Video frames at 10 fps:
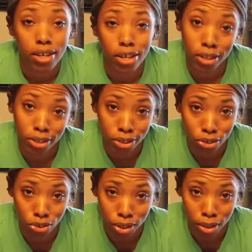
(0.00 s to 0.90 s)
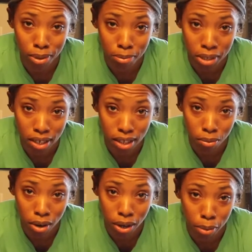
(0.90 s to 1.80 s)
know the struggle with me and the
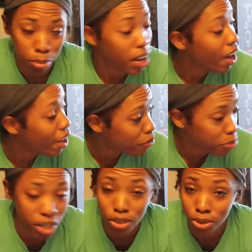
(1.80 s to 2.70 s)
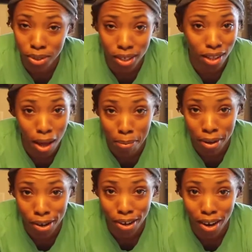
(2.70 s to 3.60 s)
water, but I've been doing a lot
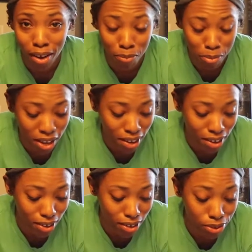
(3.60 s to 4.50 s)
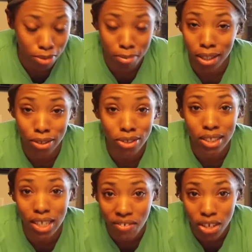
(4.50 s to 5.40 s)
better. I've been using my little
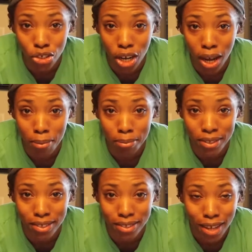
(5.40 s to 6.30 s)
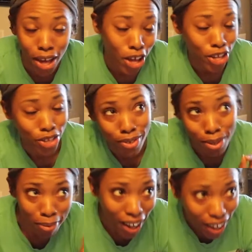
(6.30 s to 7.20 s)
stevia drops,
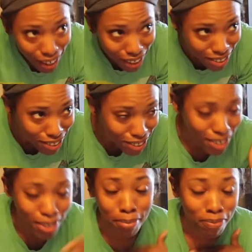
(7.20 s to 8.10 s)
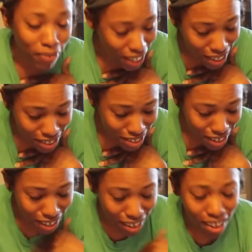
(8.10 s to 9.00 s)
using my ice because I'm
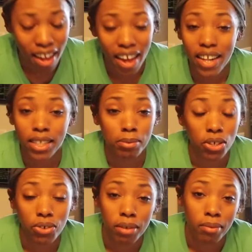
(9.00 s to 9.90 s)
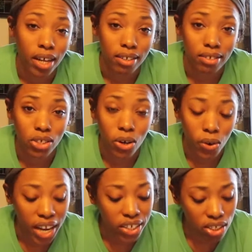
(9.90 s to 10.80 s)
fancy, and it's been going well.
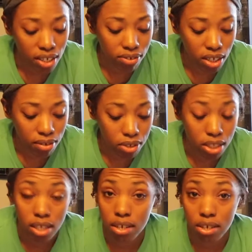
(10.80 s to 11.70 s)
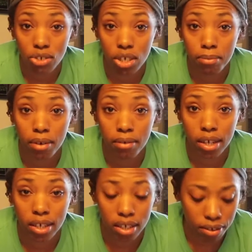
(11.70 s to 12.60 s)
So I just have to continue to drink more
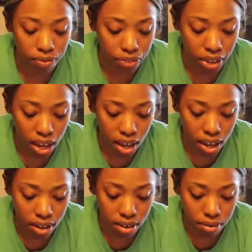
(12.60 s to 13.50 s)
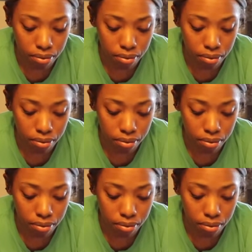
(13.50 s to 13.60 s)
water, and